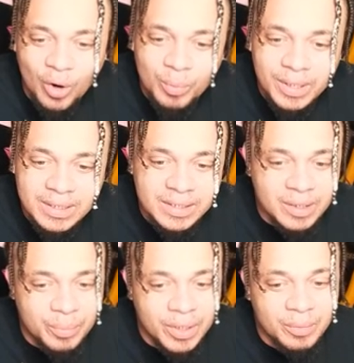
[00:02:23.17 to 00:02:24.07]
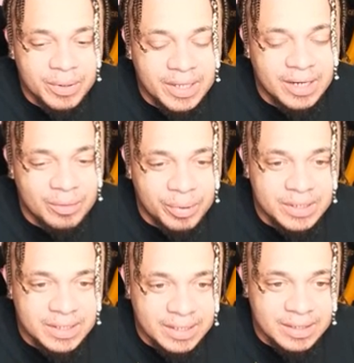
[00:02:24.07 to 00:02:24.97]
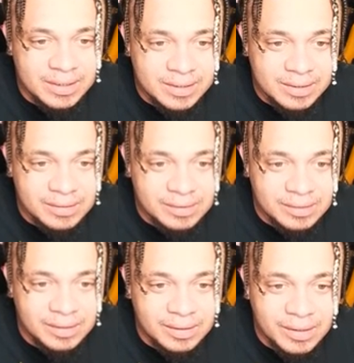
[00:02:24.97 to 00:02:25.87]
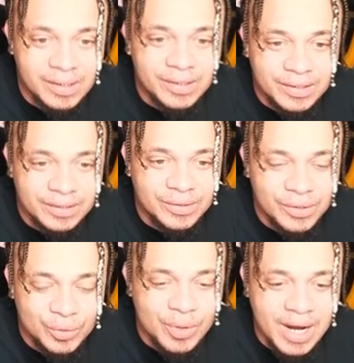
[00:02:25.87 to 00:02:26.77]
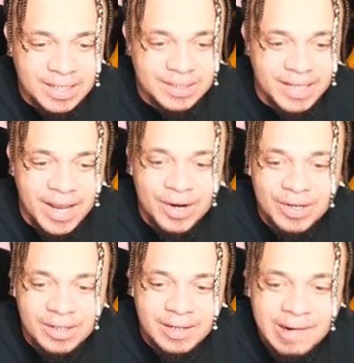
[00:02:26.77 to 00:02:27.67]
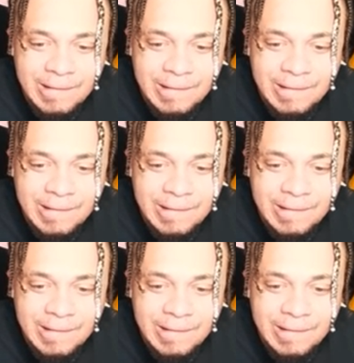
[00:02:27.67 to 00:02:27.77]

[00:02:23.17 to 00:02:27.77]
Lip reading: omen, isn't it? Picking up a kid in a place like this? You guys scared?